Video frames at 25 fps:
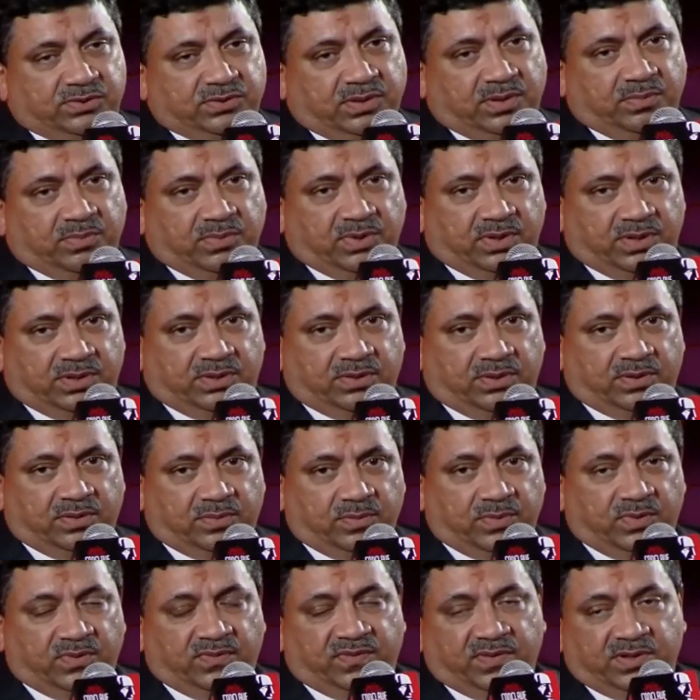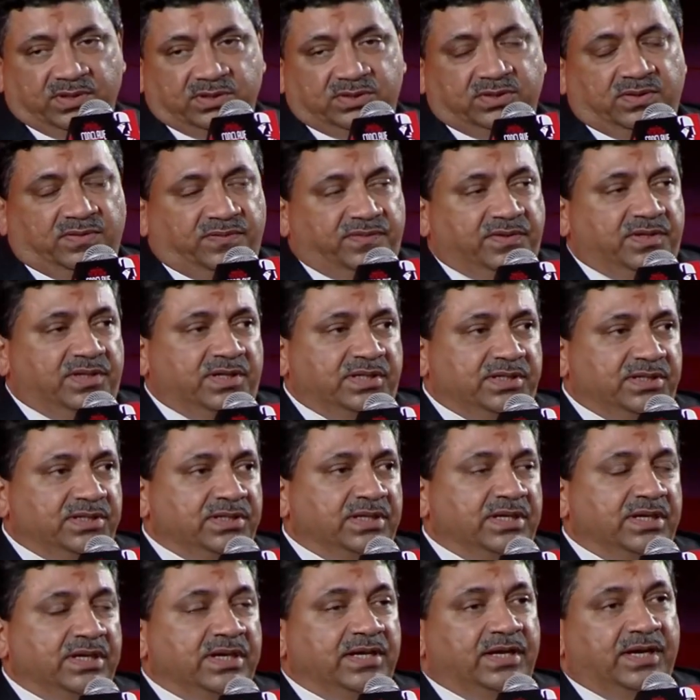so I'm going to talk more philosophically.
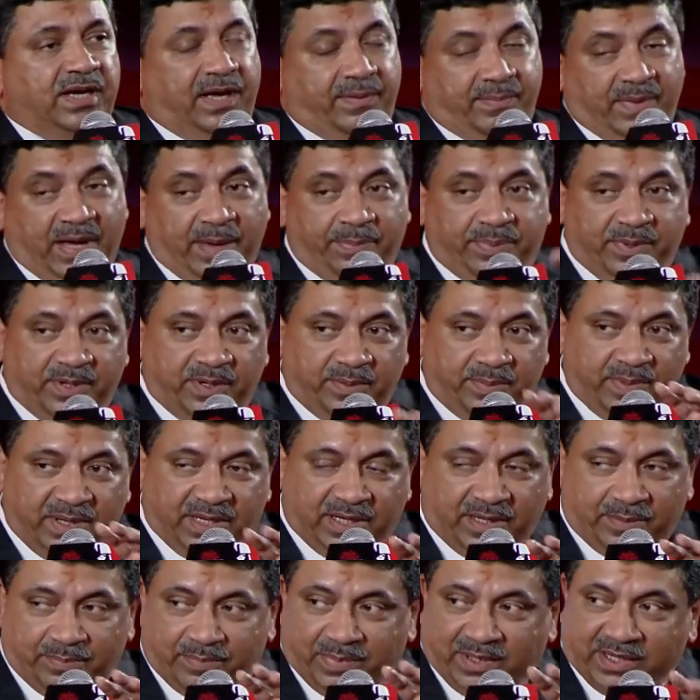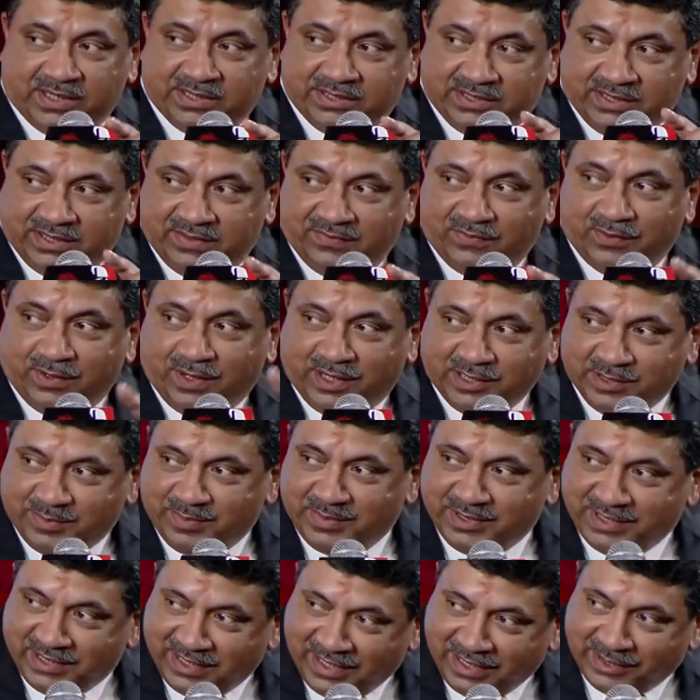I'm happy to become partisan if you ask
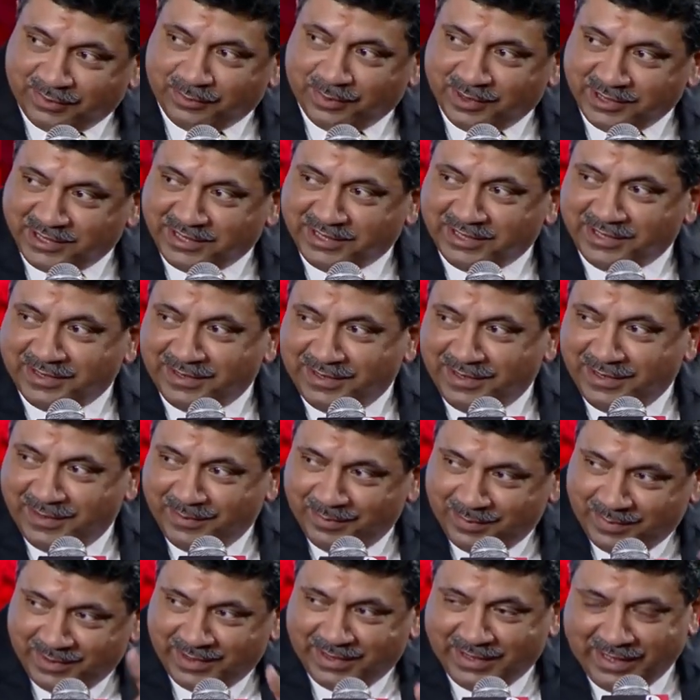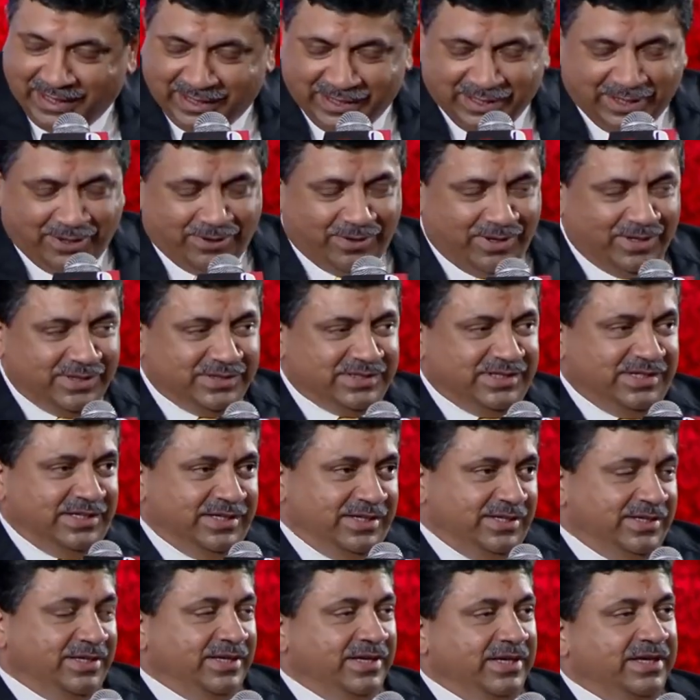me the right question, but right now I'll
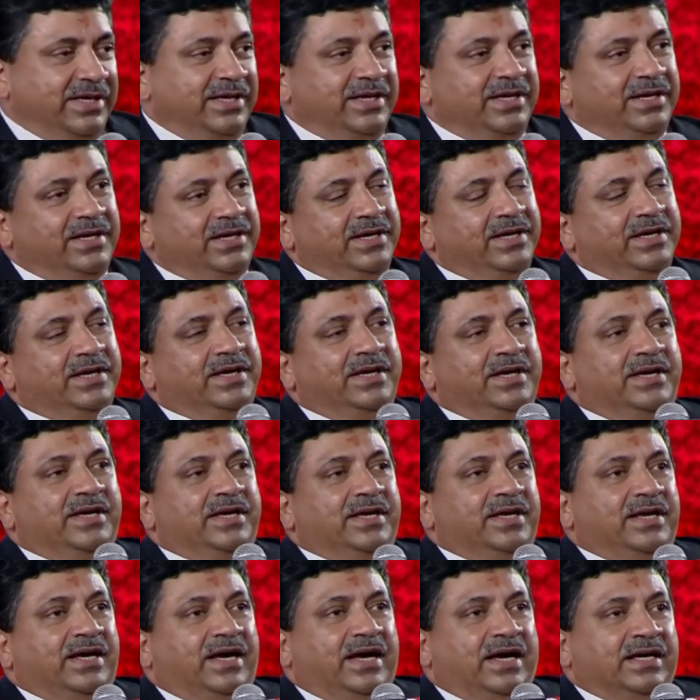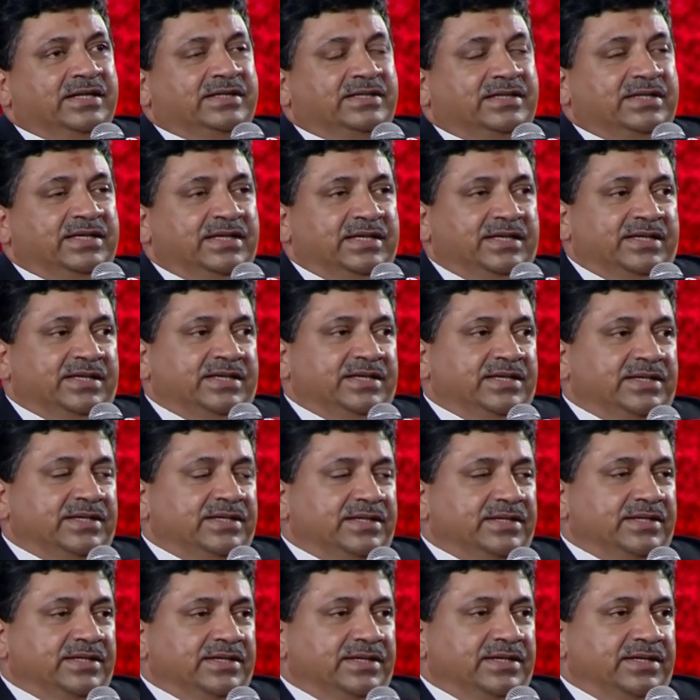say I think
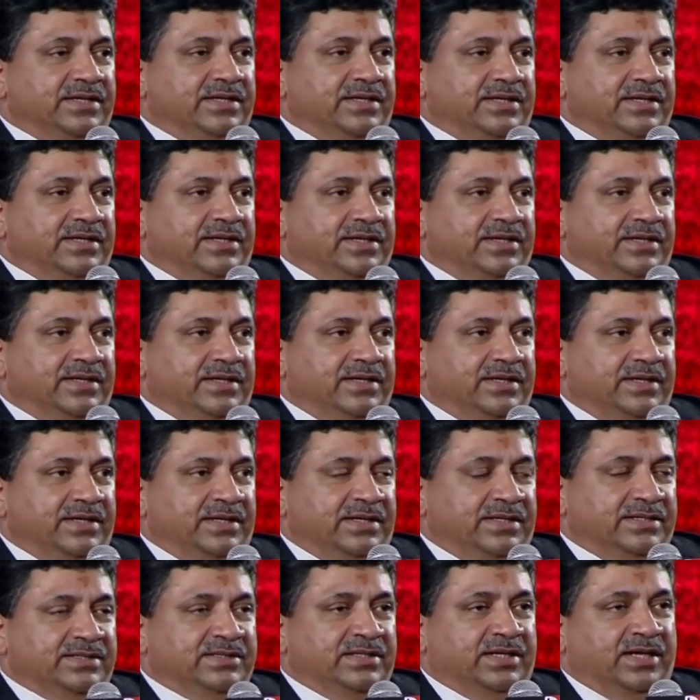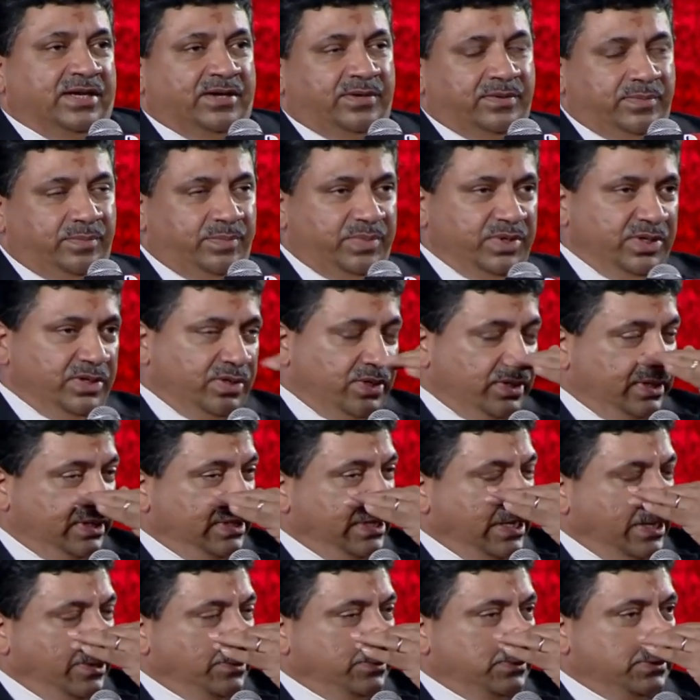it is now beyond
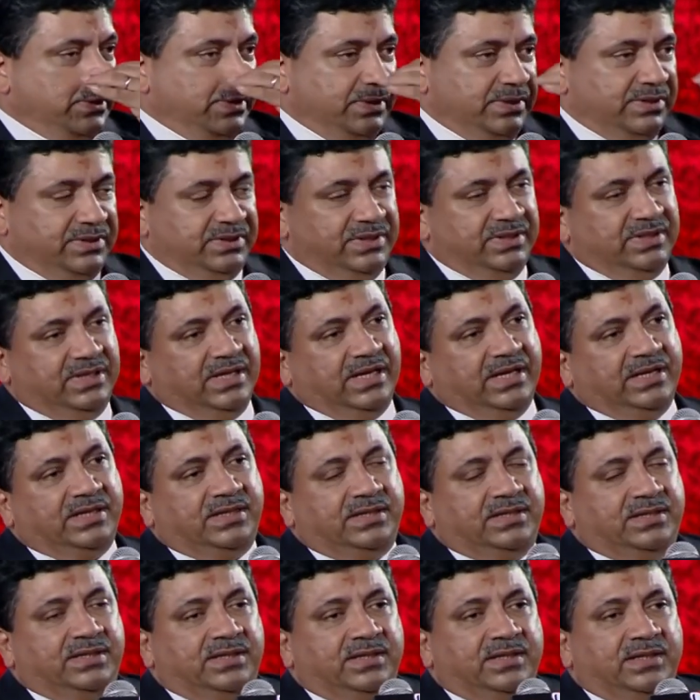doubt that